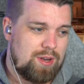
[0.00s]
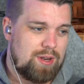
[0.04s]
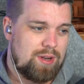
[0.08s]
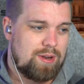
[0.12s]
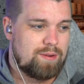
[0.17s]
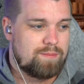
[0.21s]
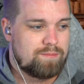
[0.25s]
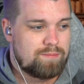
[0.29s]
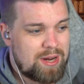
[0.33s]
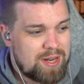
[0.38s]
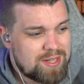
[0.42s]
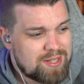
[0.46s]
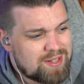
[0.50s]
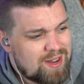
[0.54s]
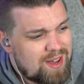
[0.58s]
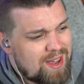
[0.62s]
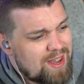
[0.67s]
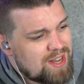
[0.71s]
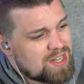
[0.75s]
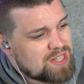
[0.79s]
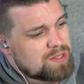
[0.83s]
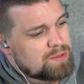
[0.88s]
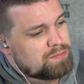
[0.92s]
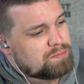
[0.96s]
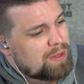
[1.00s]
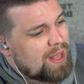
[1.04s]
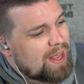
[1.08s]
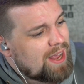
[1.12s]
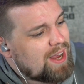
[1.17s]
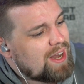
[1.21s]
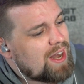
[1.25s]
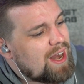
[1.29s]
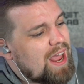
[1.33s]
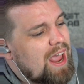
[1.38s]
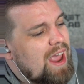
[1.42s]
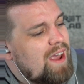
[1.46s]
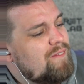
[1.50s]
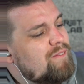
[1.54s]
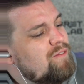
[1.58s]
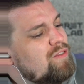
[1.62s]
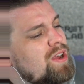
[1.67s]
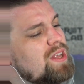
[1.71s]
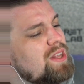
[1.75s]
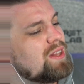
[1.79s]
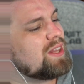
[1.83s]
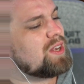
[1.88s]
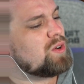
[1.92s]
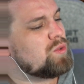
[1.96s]
Must I explain
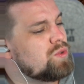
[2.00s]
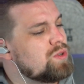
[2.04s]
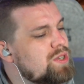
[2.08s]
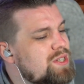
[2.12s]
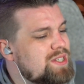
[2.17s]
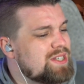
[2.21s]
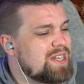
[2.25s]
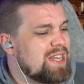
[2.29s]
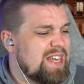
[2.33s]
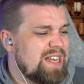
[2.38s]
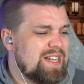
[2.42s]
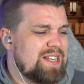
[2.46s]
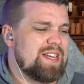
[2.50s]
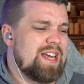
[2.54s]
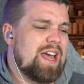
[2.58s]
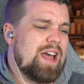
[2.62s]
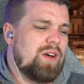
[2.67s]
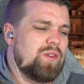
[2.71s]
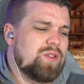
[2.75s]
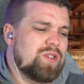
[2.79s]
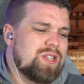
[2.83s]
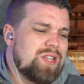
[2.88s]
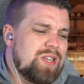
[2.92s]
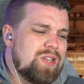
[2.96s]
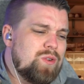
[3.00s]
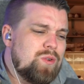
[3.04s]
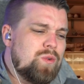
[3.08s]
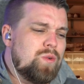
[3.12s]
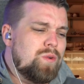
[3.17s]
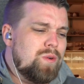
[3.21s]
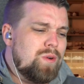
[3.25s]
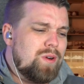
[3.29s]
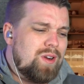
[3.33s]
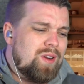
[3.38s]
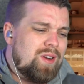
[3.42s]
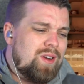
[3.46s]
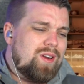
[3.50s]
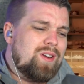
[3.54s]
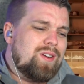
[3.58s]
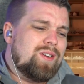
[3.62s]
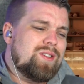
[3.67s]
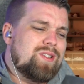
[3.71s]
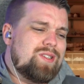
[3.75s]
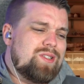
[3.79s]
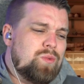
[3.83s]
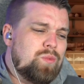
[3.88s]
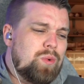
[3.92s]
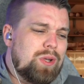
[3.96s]
every little detail to you?
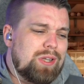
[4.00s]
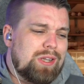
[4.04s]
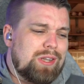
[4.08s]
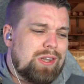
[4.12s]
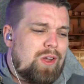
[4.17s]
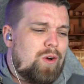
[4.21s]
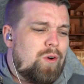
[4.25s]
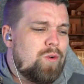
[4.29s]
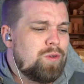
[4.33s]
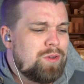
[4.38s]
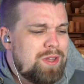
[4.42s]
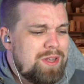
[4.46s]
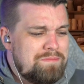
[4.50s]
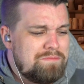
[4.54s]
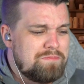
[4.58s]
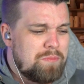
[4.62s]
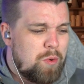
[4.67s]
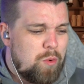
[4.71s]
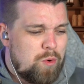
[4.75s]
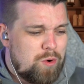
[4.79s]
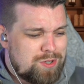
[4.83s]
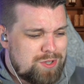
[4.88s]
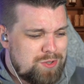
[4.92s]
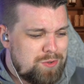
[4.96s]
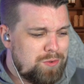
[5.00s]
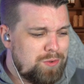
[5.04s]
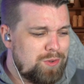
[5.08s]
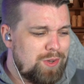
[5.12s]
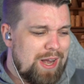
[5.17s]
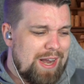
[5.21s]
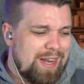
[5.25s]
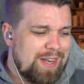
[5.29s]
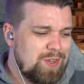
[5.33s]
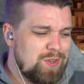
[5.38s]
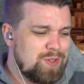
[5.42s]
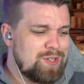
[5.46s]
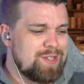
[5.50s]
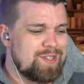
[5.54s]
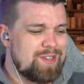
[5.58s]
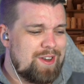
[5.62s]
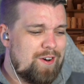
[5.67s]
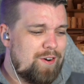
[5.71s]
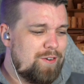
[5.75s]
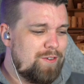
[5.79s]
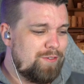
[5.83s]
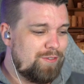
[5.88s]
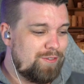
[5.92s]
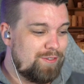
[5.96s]
To a lowly mortal like
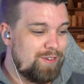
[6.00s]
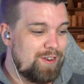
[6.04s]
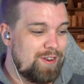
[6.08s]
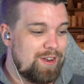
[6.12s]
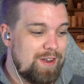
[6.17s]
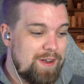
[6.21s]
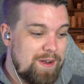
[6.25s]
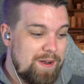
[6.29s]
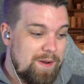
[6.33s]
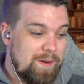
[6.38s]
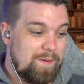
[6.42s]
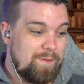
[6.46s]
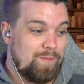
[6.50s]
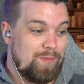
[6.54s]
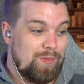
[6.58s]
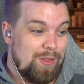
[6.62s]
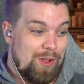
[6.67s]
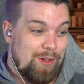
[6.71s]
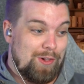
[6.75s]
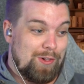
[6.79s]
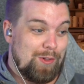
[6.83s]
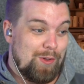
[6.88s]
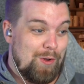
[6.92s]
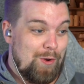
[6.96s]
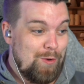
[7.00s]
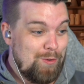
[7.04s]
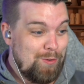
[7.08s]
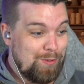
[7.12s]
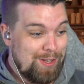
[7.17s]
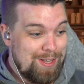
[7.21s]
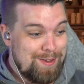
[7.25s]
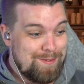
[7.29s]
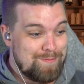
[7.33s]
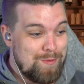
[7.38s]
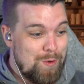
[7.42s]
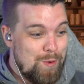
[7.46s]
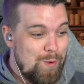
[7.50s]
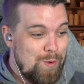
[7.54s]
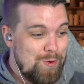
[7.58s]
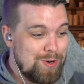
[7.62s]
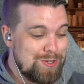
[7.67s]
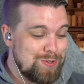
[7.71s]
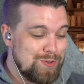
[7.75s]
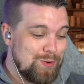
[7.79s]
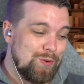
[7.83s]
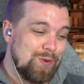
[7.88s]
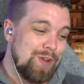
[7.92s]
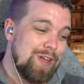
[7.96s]
yourself? A lowly
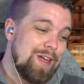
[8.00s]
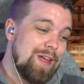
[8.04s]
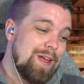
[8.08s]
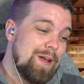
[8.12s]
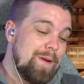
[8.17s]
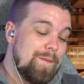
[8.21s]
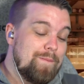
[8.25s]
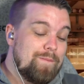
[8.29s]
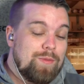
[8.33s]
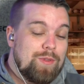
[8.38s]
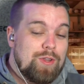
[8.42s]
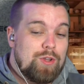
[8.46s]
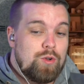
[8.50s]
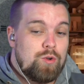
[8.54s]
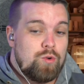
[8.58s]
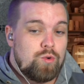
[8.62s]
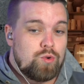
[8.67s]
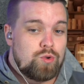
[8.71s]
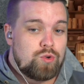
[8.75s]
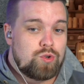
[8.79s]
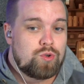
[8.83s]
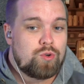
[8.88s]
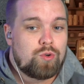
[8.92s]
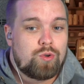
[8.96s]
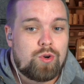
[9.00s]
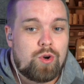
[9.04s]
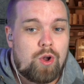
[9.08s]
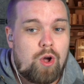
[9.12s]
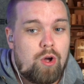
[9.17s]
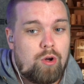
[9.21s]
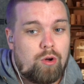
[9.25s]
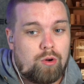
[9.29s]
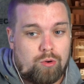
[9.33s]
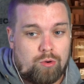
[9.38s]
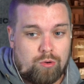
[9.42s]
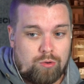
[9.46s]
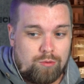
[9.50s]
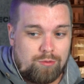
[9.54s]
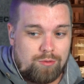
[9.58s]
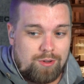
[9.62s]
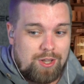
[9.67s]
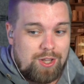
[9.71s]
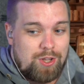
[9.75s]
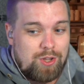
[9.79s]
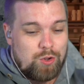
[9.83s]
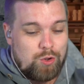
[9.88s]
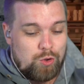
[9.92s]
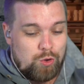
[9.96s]
mortal? You should know
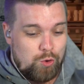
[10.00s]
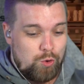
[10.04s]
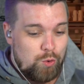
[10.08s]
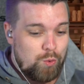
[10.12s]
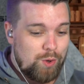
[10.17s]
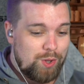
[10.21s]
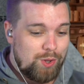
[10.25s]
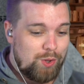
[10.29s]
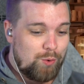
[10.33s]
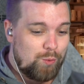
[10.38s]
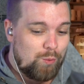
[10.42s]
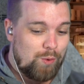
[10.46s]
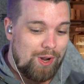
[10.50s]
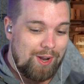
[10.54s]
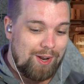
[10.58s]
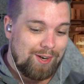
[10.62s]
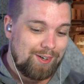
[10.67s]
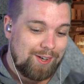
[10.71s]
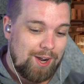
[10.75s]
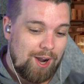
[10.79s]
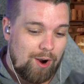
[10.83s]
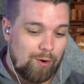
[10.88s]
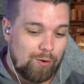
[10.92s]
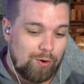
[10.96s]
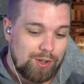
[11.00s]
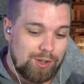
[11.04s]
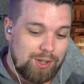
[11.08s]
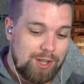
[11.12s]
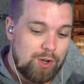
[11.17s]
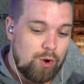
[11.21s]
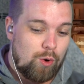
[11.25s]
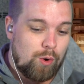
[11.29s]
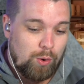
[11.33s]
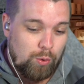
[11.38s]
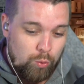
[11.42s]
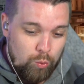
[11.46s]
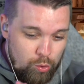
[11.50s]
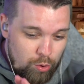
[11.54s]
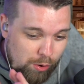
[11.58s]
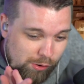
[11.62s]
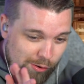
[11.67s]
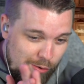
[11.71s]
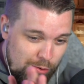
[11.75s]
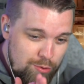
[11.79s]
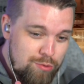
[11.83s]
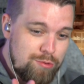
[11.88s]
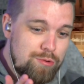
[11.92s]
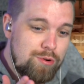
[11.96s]
that you are the one currently
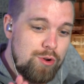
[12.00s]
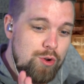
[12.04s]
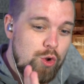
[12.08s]
going,